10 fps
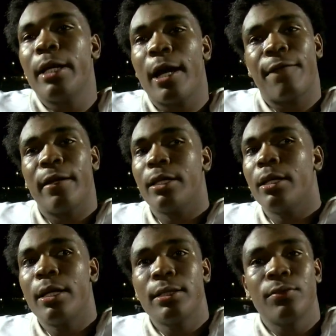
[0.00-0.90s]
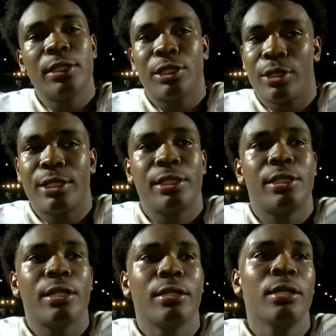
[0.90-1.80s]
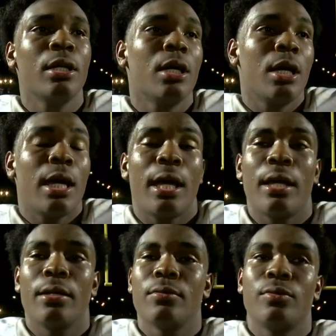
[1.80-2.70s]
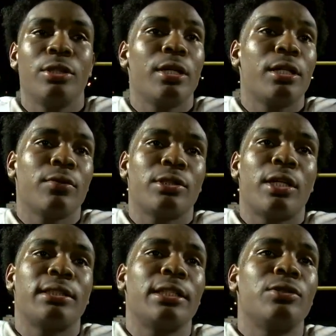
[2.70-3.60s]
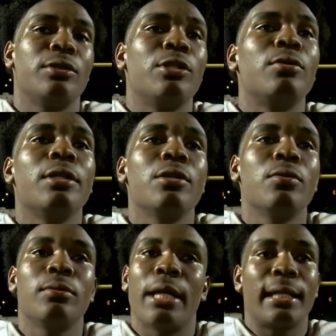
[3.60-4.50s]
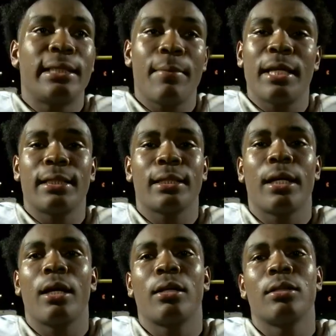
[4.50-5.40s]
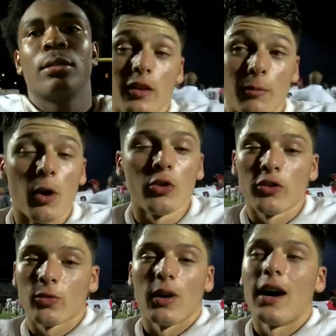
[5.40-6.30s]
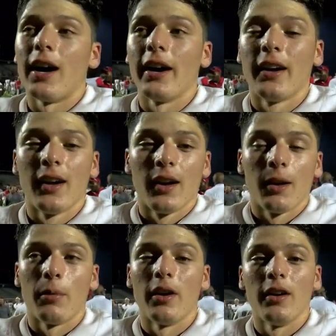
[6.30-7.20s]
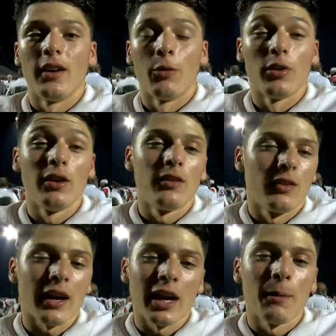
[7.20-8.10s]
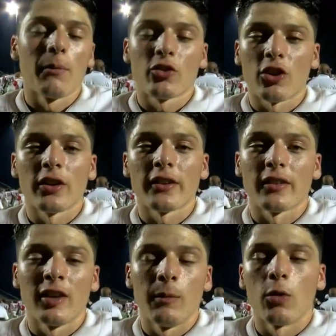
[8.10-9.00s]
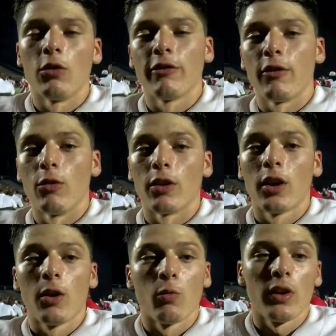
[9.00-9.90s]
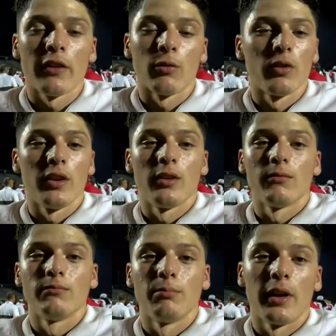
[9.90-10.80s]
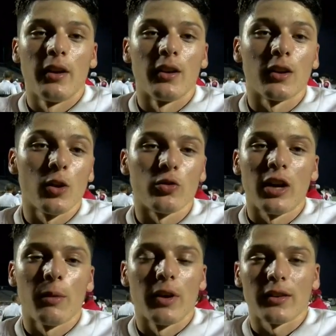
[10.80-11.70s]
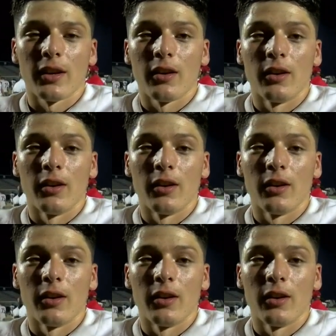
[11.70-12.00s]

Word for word: They got faith in us. We just trust each other. And we get the results that you do when you got teammates like that. The emotions were high, but it really that game matured us as a team going forward. We haven't really been in a close game like that.